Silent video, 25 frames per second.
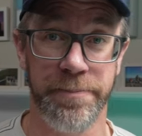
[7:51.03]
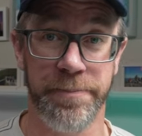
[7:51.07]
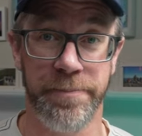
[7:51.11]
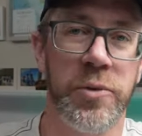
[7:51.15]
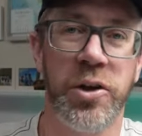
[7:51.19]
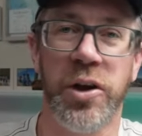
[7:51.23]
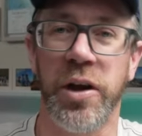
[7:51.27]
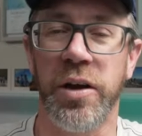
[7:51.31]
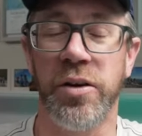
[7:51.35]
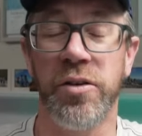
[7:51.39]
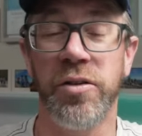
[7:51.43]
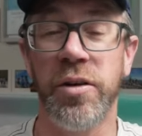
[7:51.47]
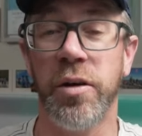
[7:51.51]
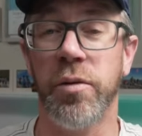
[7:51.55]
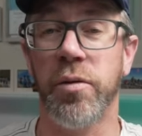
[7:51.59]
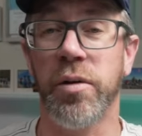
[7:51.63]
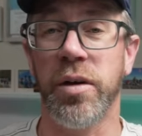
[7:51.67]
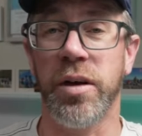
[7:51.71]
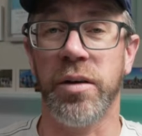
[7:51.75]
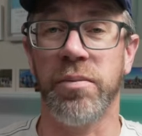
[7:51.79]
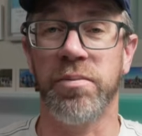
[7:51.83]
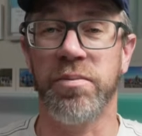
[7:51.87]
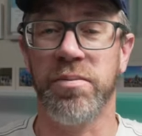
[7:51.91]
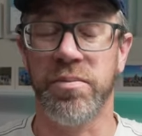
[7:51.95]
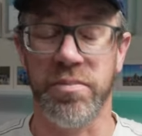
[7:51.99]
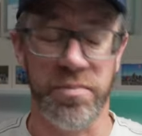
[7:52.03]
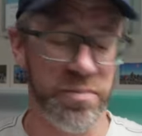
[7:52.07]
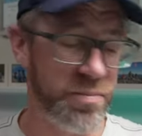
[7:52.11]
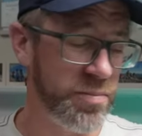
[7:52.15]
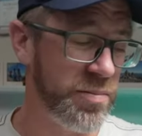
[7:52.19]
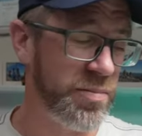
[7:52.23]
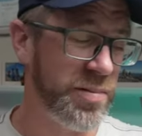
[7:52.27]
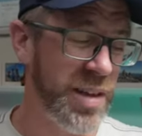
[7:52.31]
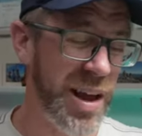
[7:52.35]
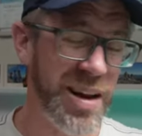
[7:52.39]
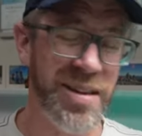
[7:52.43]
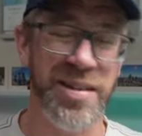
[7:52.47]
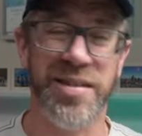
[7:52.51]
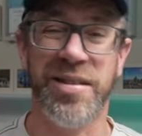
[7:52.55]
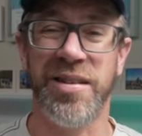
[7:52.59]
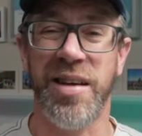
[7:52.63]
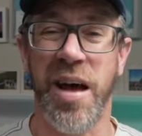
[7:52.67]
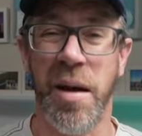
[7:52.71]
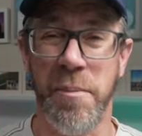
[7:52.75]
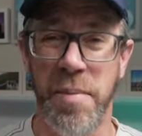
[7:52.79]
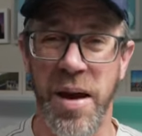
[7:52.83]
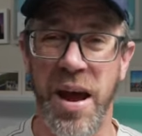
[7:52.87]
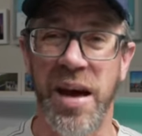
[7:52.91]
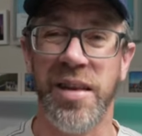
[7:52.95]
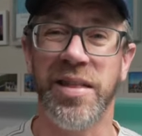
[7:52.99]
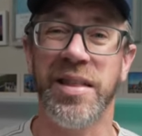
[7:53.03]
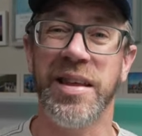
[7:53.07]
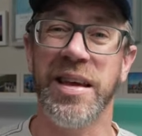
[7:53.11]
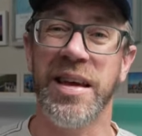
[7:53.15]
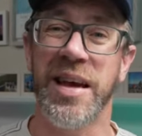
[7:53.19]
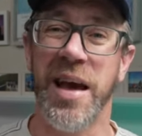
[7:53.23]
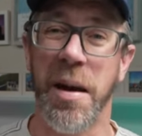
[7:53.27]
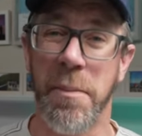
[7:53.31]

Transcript: So yeah, generally, that's about the